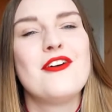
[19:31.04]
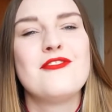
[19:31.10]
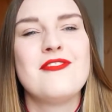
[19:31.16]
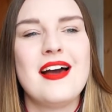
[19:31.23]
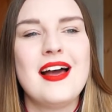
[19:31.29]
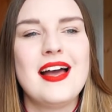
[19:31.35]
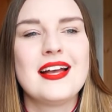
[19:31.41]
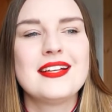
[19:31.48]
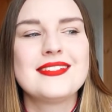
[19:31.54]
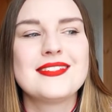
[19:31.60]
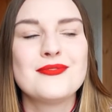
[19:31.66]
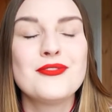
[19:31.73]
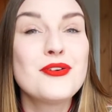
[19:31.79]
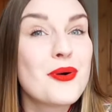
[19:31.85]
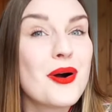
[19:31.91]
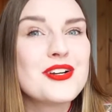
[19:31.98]
Thanks
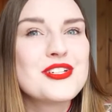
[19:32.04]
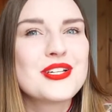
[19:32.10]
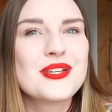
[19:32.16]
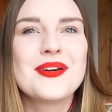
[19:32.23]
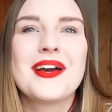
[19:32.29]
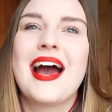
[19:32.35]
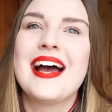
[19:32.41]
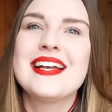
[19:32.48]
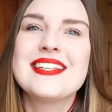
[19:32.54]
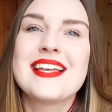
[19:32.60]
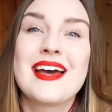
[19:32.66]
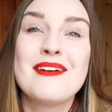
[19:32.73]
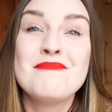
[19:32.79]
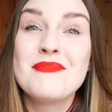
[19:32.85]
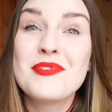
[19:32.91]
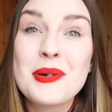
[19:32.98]
for watching, you guys,
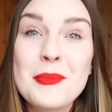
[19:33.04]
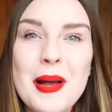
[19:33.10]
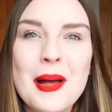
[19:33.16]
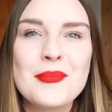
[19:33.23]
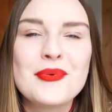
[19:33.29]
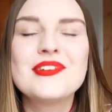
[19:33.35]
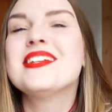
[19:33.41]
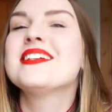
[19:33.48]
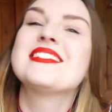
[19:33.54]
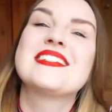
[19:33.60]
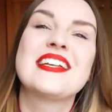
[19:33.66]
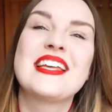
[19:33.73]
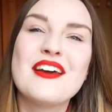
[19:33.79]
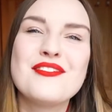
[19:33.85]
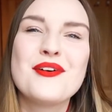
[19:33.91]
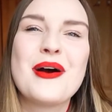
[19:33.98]
and remember there's a
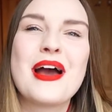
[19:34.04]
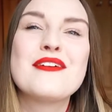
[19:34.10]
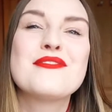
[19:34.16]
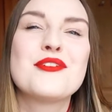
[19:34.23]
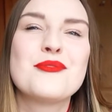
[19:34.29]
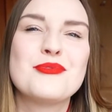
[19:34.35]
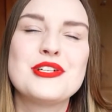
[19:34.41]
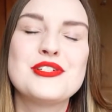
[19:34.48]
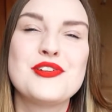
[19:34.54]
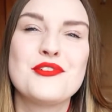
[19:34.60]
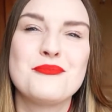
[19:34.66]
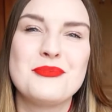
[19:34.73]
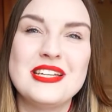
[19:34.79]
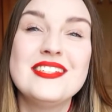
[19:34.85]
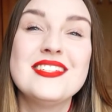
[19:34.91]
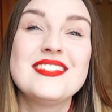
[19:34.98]
giveaway for Breach of
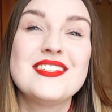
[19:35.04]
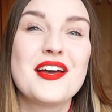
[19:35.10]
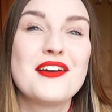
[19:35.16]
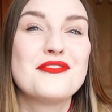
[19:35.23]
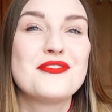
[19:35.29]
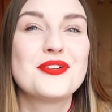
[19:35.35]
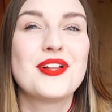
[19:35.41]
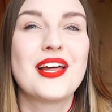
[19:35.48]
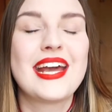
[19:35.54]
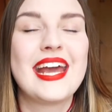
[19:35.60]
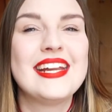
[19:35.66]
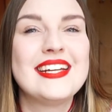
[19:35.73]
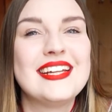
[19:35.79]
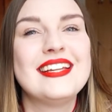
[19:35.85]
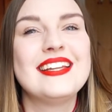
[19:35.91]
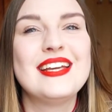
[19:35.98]
Peace, so if you're
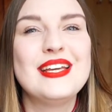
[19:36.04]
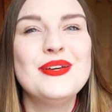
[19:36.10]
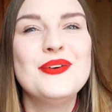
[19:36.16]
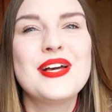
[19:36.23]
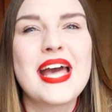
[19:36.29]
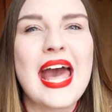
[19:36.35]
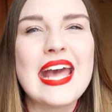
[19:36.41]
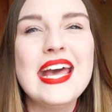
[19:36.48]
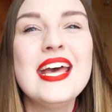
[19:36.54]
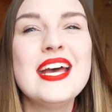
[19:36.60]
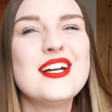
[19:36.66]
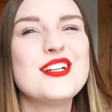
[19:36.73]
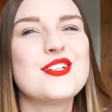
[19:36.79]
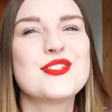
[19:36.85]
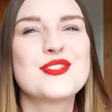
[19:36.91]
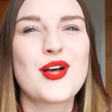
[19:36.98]
located in the UK,
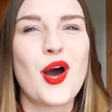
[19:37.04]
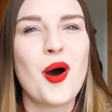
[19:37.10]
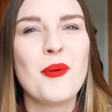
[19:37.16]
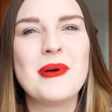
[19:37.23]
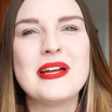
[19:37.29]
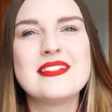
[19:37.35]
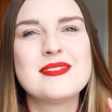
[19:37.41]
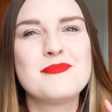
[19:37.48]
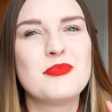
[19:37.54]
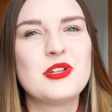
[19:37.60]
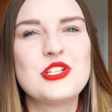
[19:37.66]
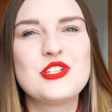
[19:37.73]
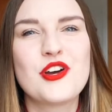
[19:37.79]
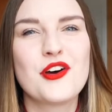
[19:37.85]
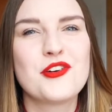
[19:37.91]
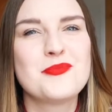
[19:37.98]
just comment
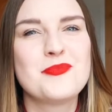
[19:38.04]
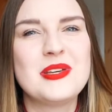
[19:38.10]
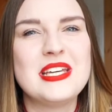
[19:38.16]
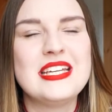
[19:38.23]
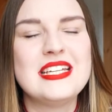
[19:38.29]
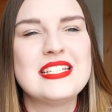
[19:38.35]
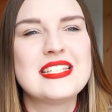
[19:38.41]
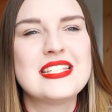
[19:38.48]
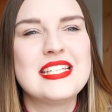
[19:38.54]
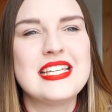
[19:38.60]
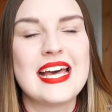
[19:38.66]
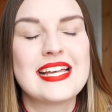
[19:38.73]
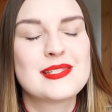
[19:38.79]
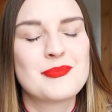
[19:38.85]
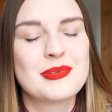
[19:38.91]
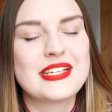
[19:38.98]
Breach of Peace
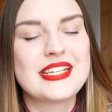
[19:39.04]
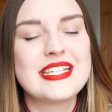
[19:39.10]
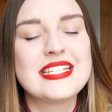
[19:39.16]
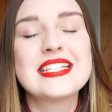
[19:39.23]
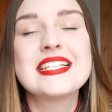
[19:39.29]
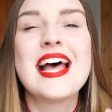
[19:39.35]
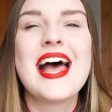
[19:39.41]
yes please,